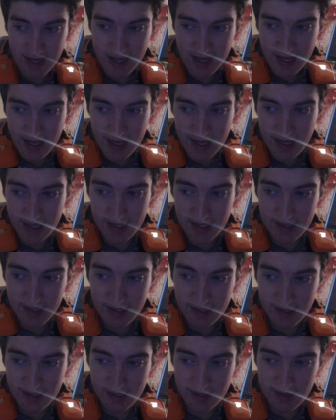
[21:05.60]
and
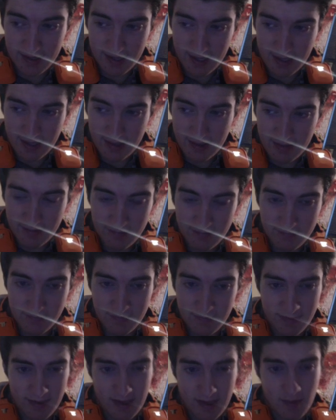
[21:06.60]
they
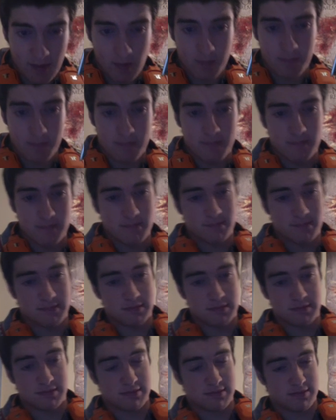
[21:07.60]
they were
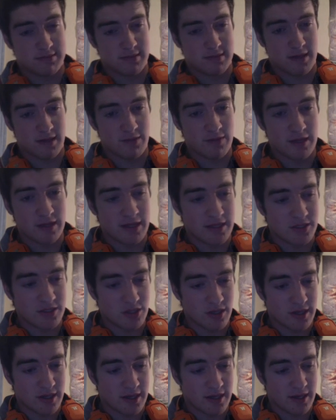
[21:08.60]
I really
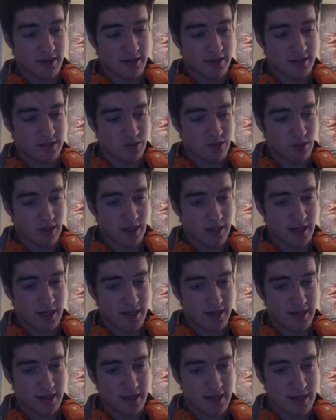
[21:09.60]
enjoyed it. Uh, the storyline
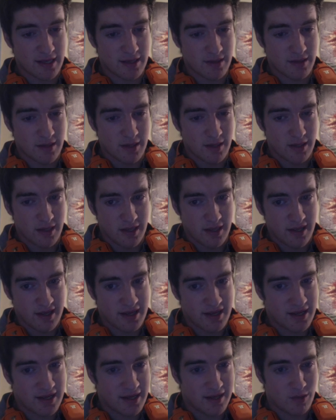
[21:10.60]
at the end
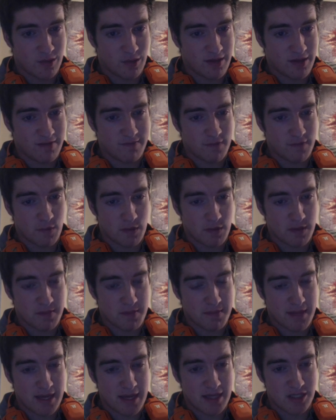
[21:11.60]
uh, left me with a
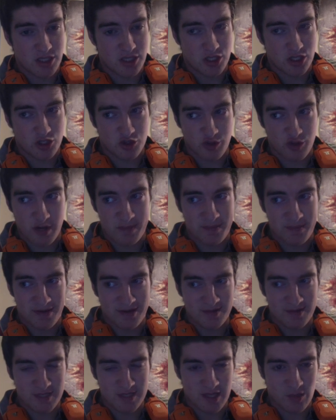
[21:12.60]
major trip.
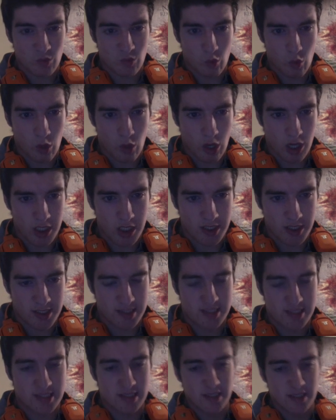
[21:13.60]
I was like, what